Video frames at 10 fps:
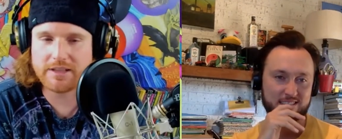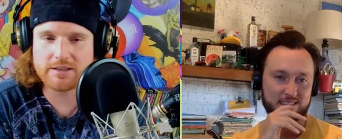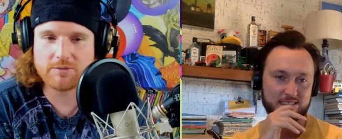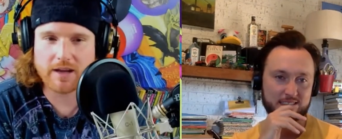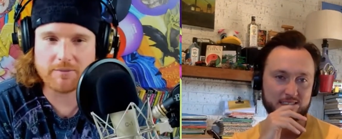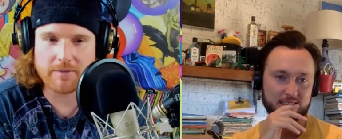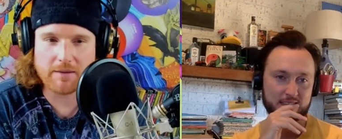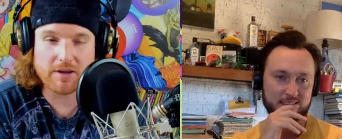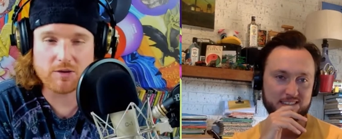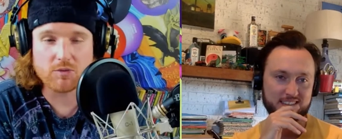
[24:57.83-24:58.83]
Speaker 1: reason why
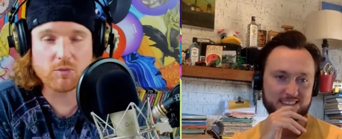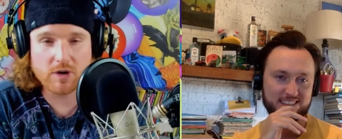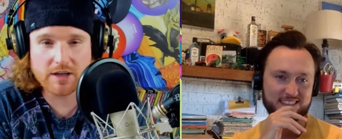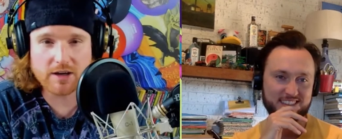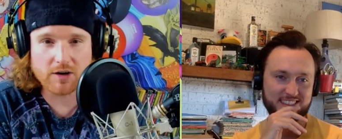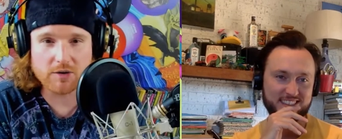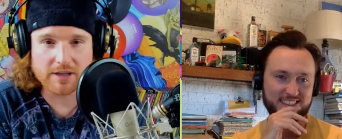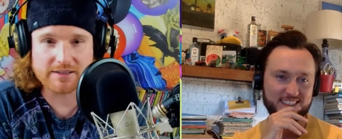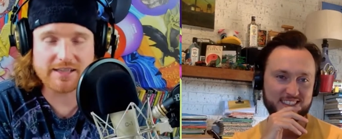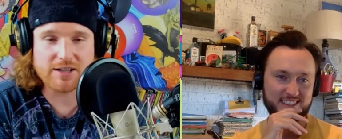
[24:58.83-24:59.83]
maybe you would go
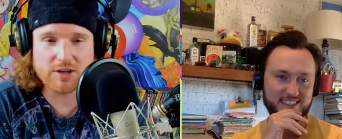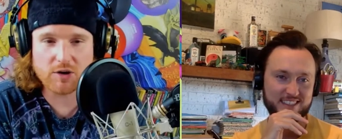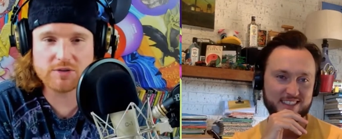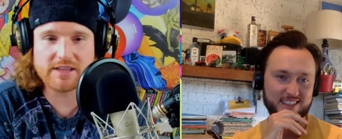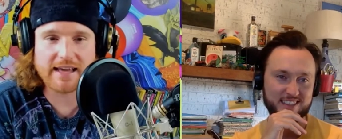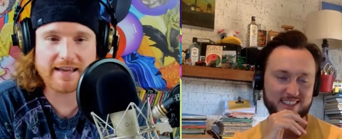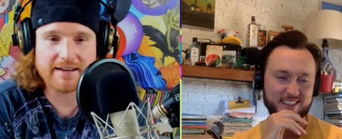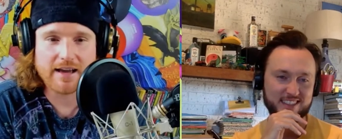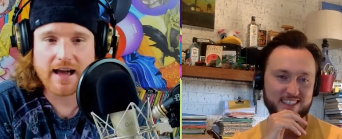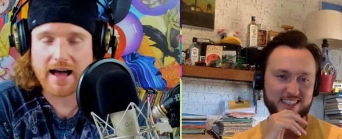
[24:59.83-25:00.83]
because he knows
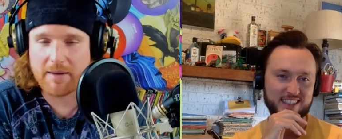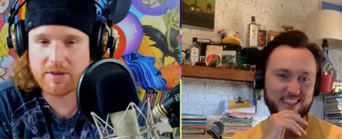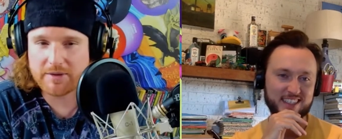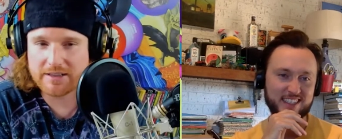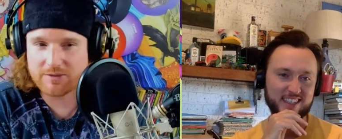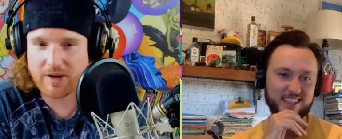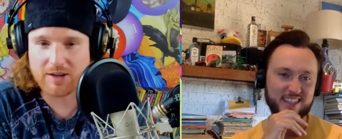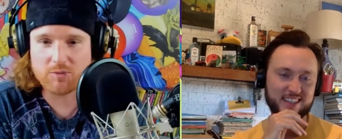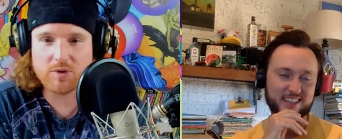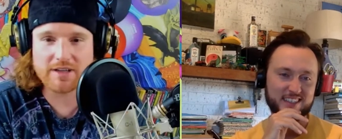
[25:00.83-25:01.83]
that. I'm the reason why
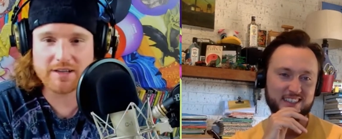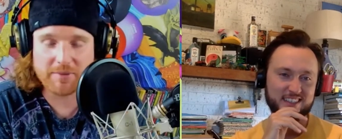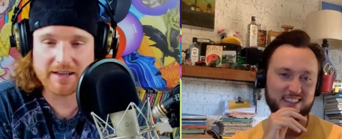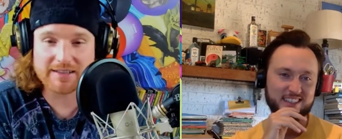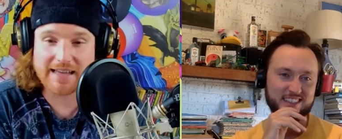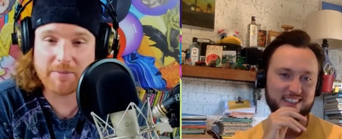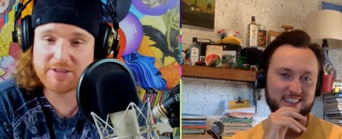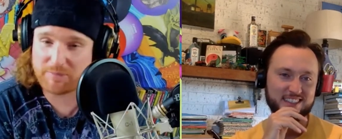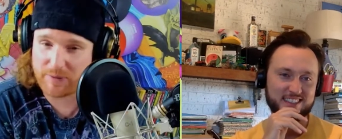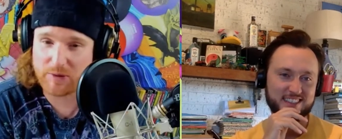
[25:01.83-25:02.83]
you wouldn't because I'm
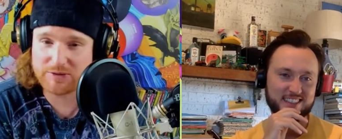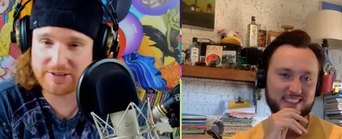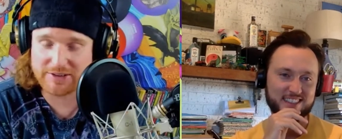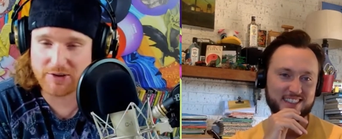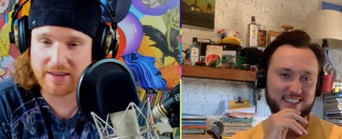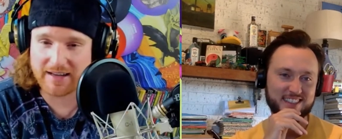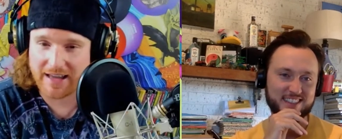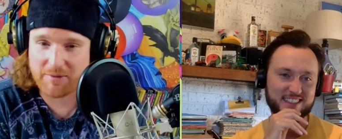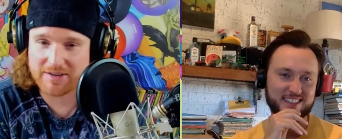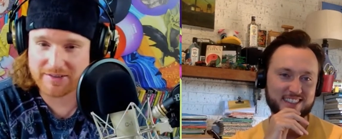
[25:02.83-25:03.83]
supposed to know that.
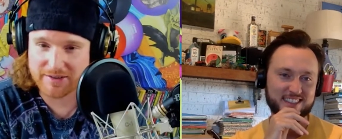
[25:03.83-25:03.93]
I went